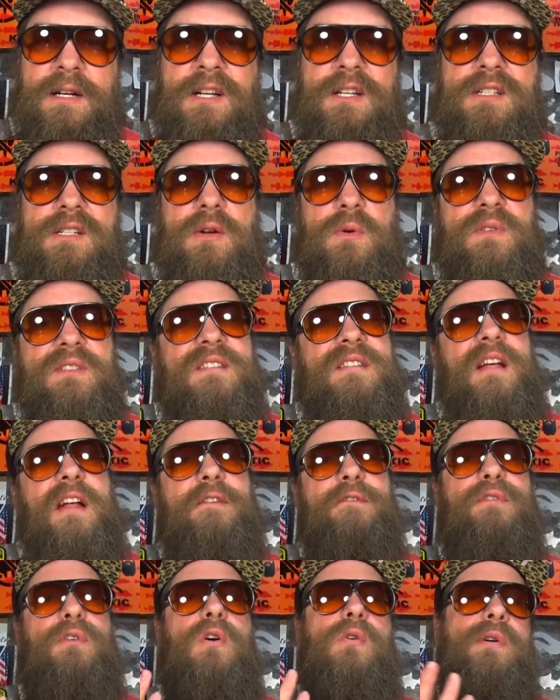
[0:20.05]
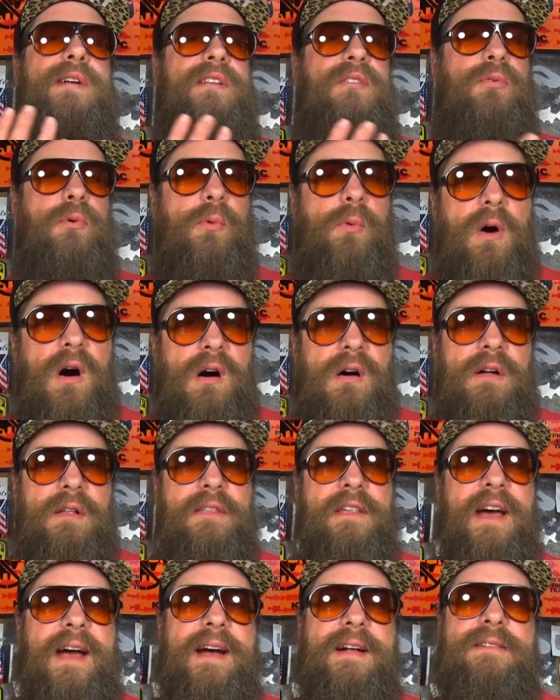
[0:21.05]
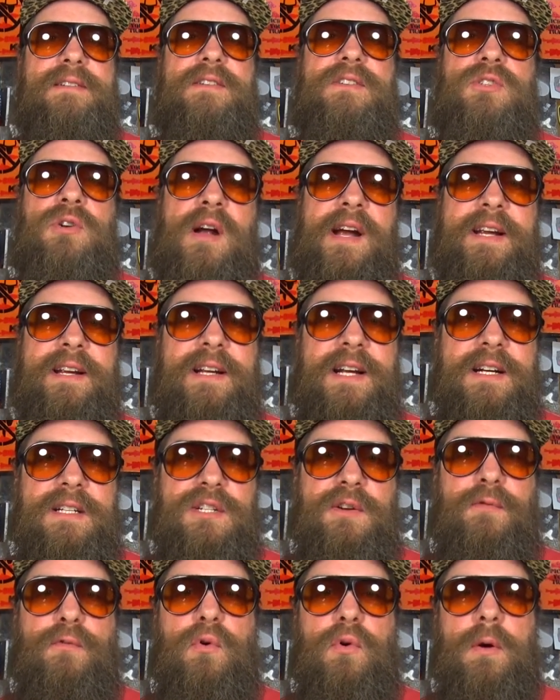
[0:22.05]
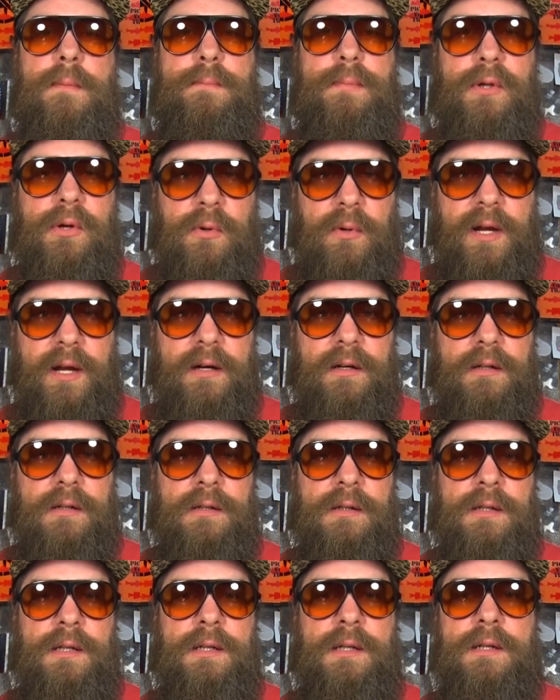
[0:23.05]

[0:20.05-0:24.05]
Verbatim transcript: So instead of going through all that to try and catch 4 bluegill,